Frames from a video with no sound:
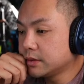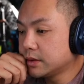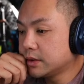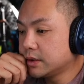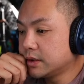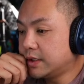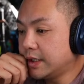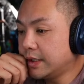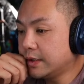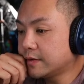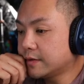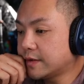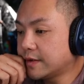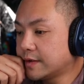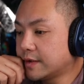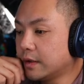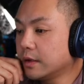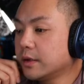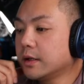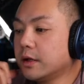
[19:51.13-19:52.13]
Daniel says
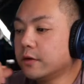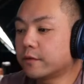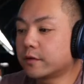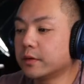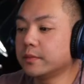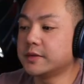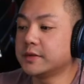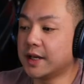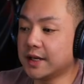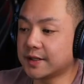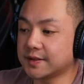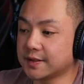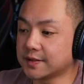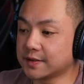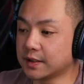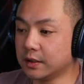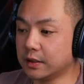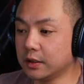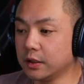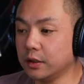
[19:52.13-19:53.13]
hello from Texas.
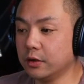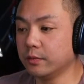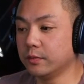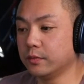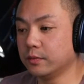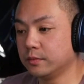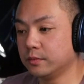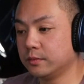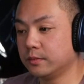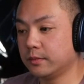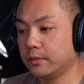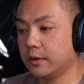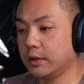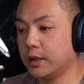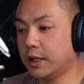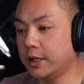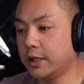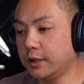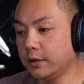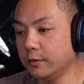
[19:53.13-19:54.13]
Hello,
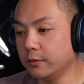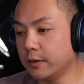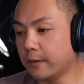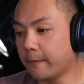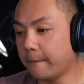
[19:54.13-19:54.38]
how you doing?